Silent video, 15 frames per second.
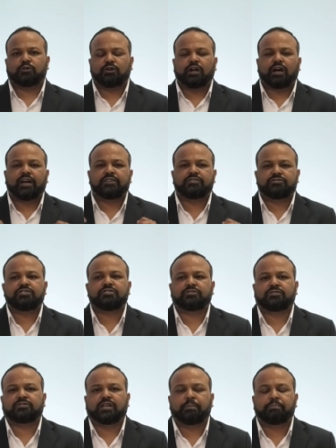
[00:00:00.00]
Christ
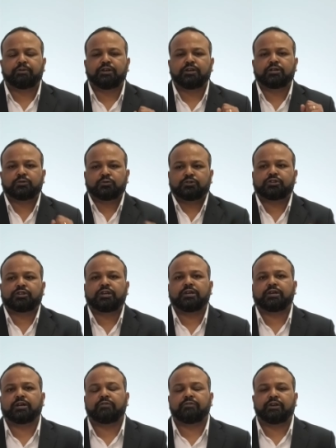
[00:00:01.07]
Jesus appeared to
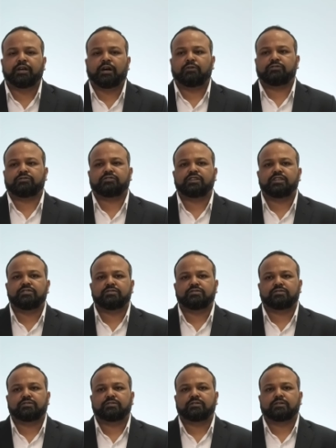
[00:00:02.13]
take away our
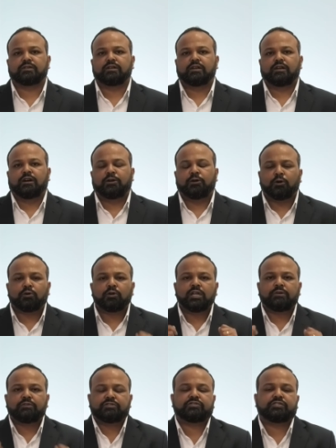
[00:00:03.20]
sins. Not only
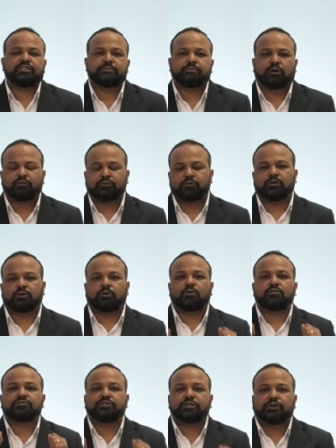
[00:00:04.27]
our sins, but also the
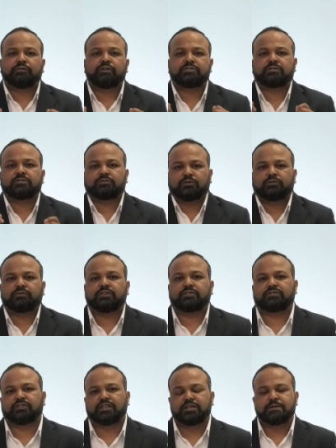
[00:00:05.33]
consequences of this
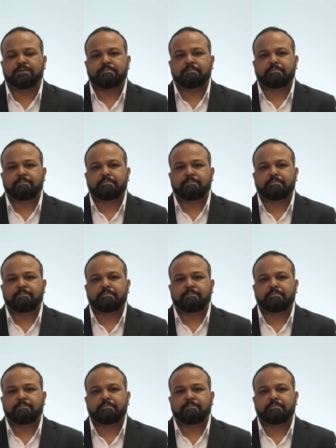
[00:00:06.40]
sin.